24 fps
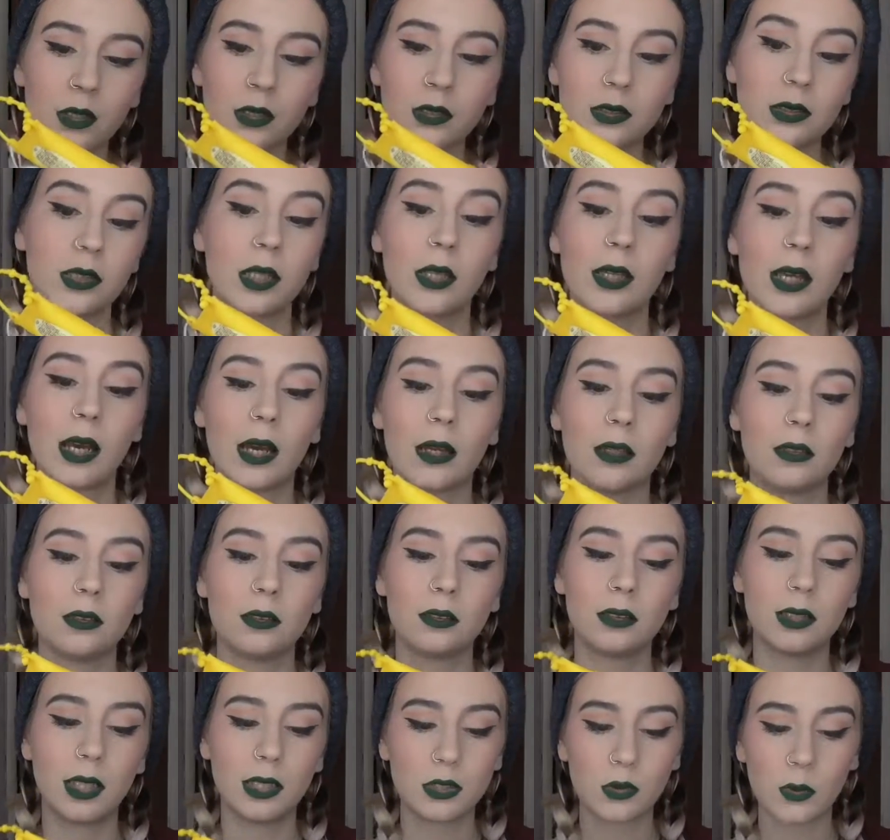So yeah,
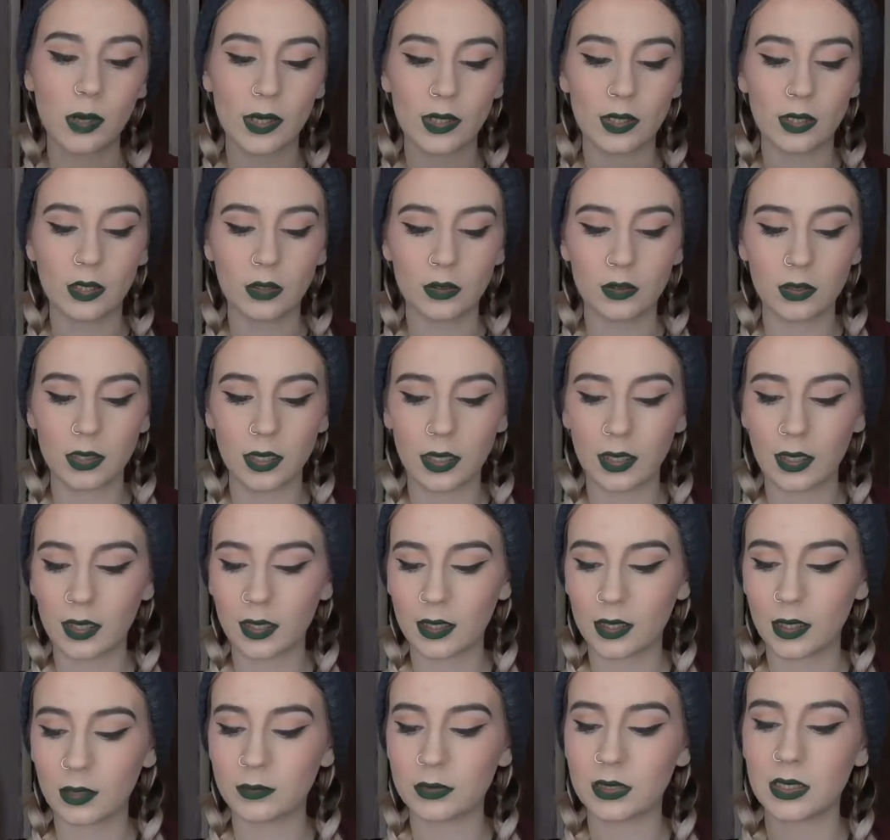that's quite cute that
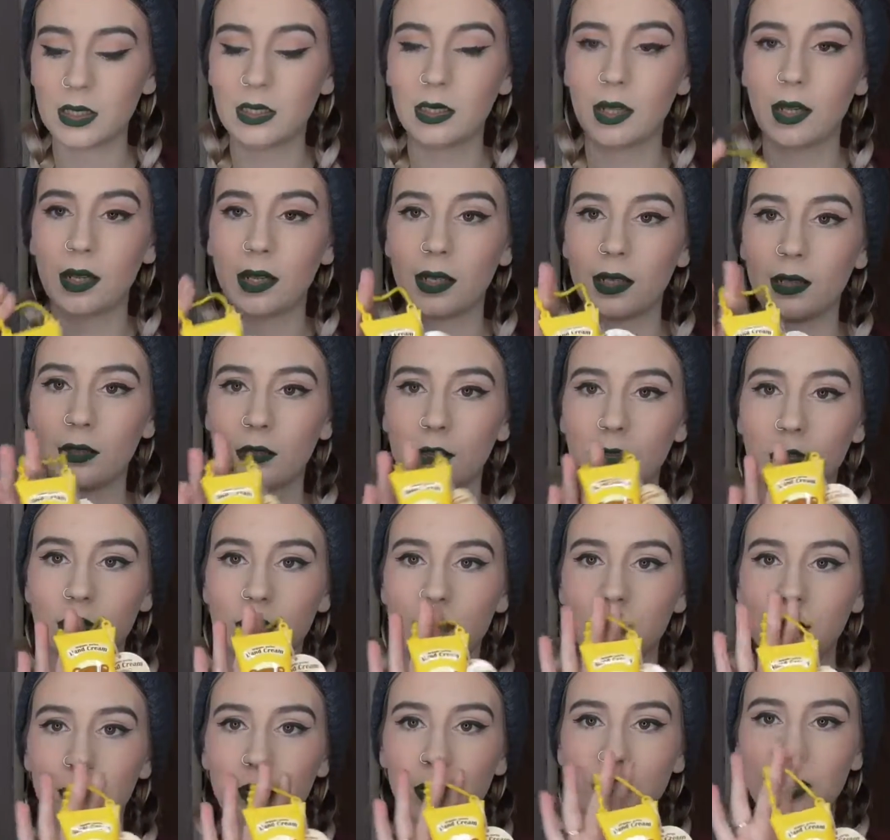it comes in like a
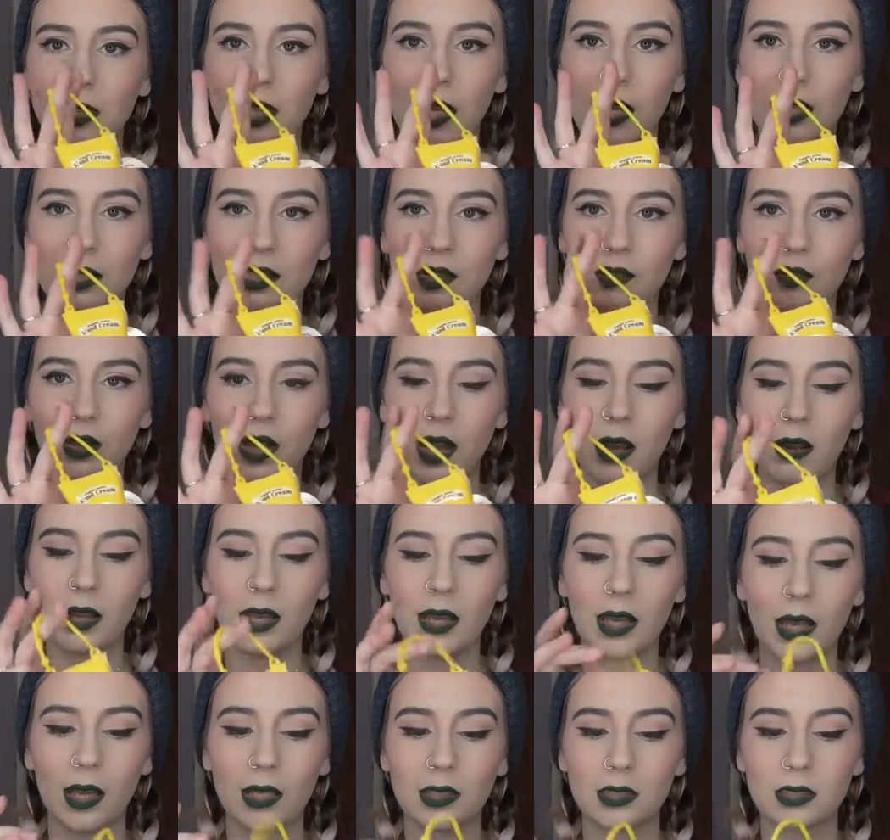little protective carry
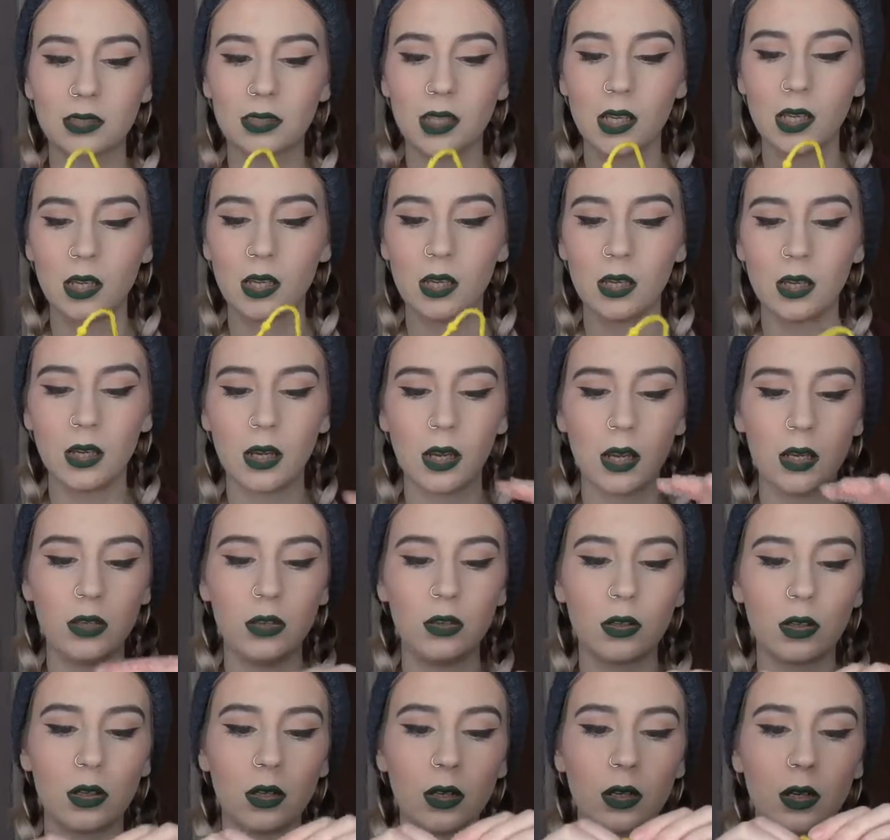case and you
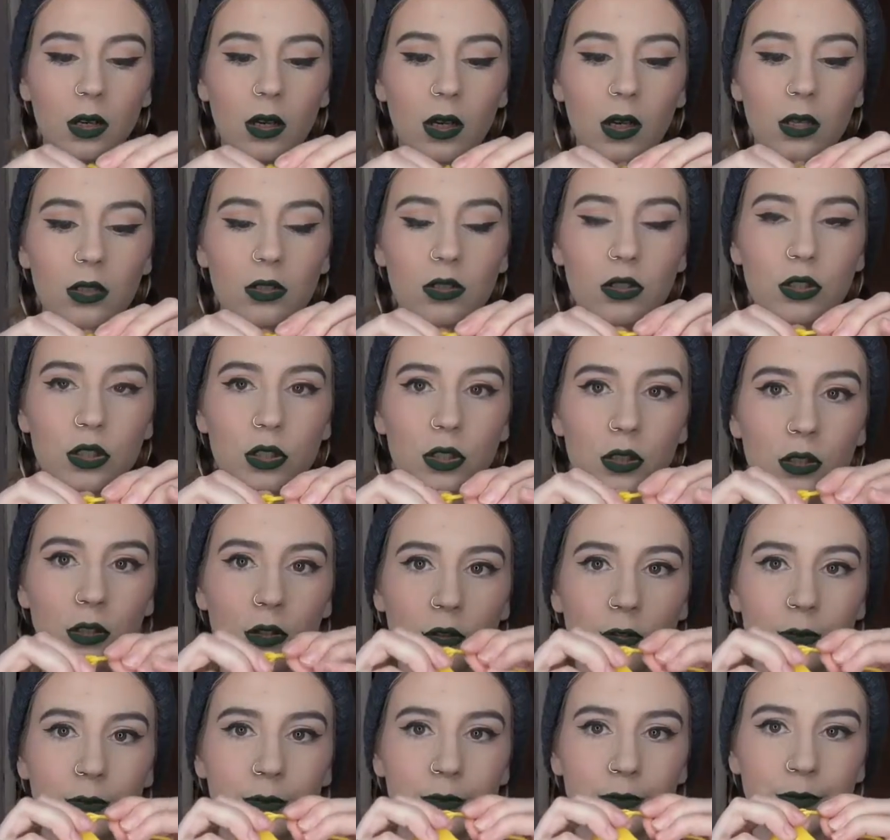can
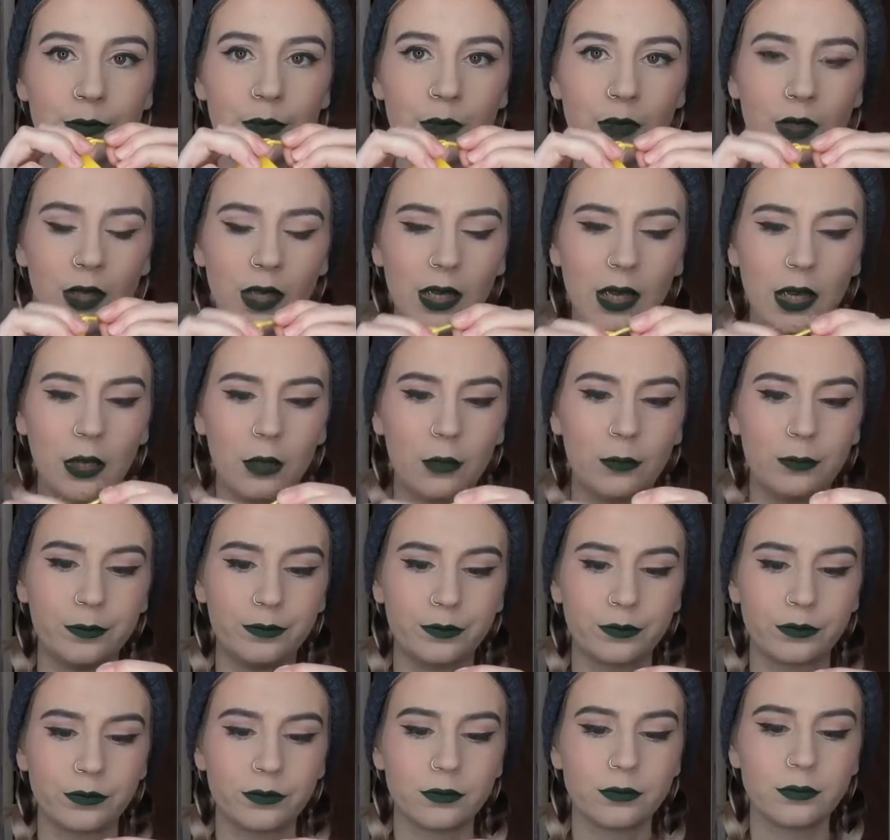undo, hang on,
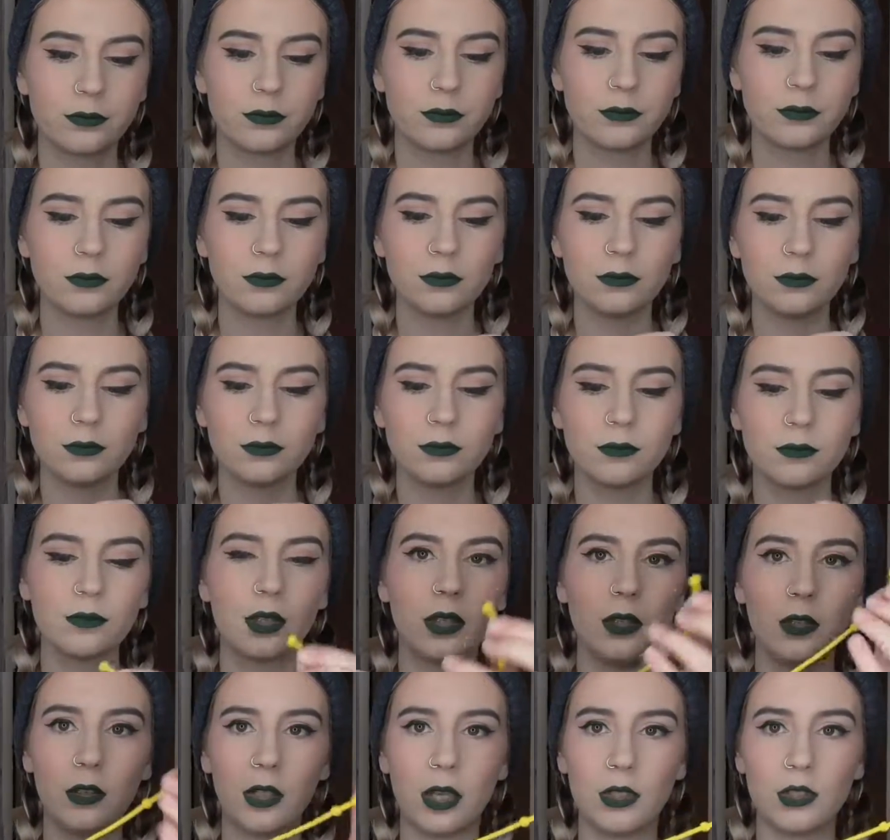
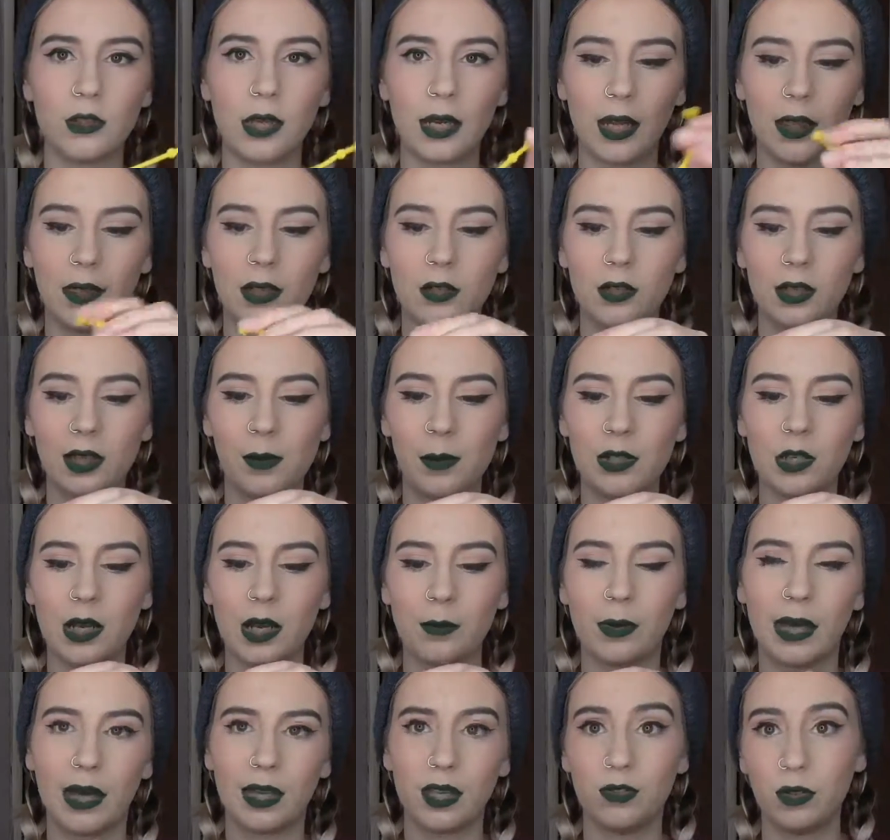you can undo that and then you can clip it to your
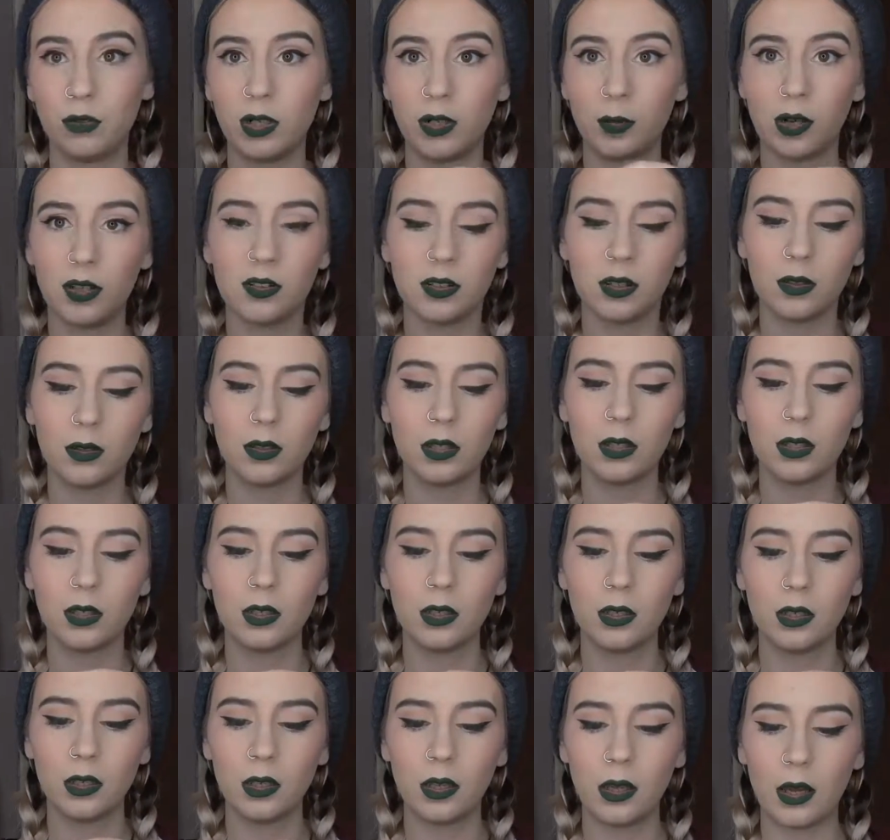handbag if you really wanted
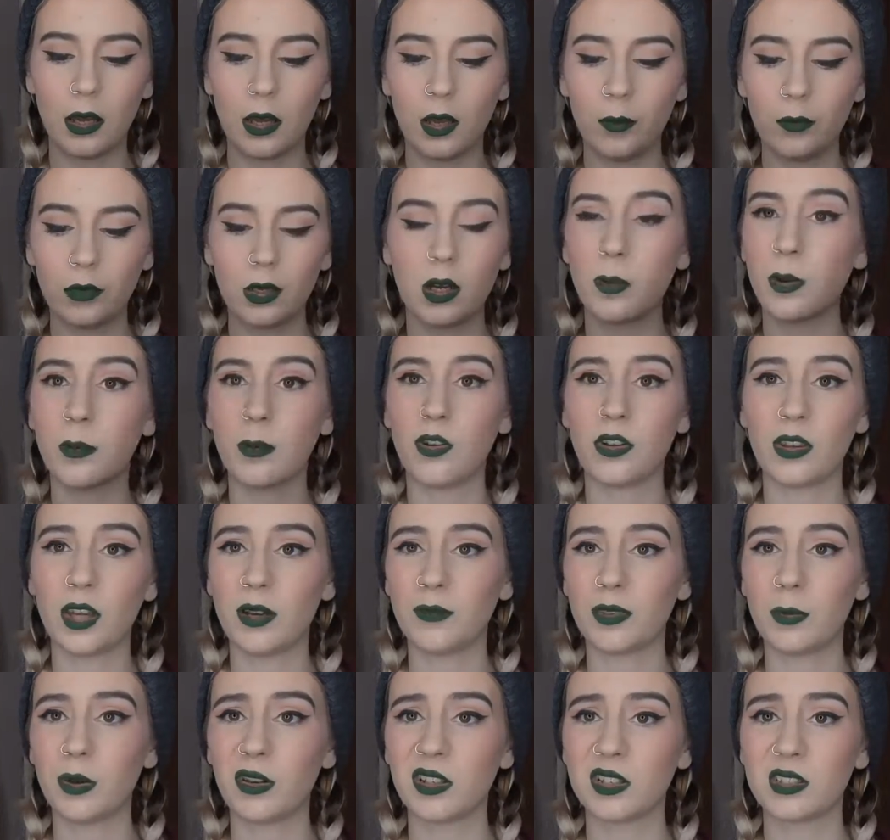to. Um, I probably won't do
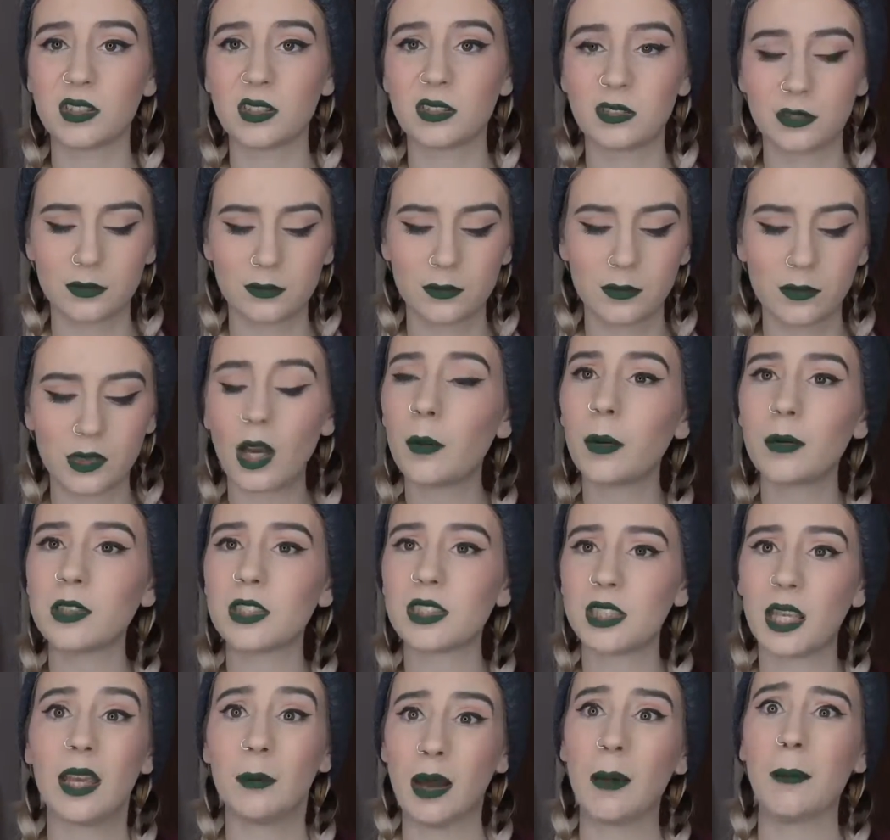that to be honest. I'll probably
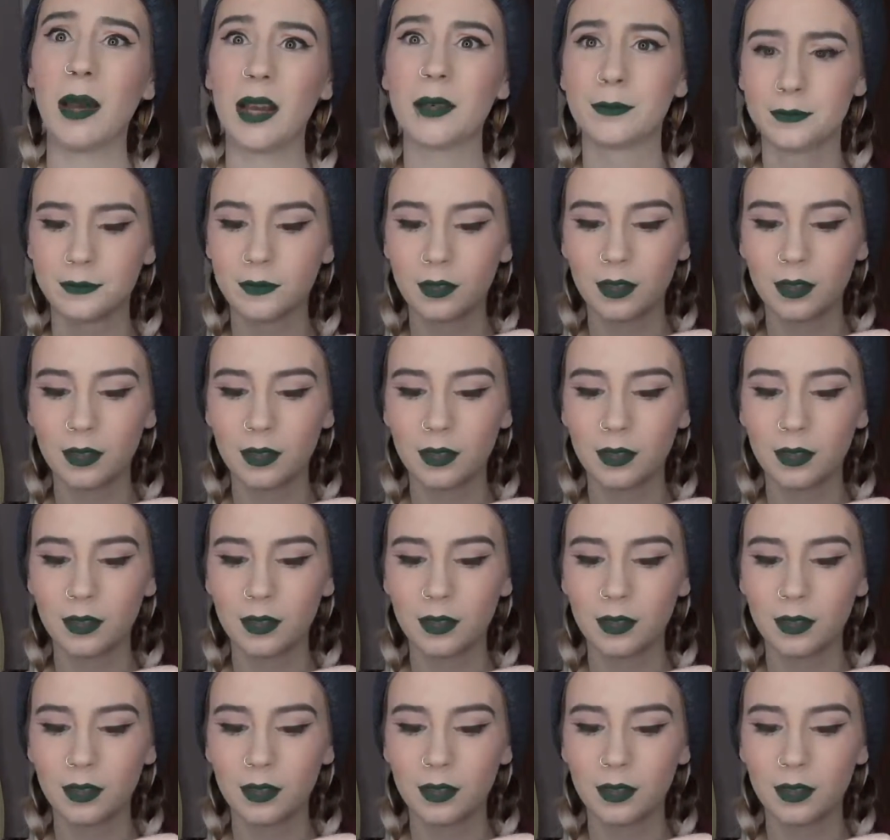just stick it in my handbag.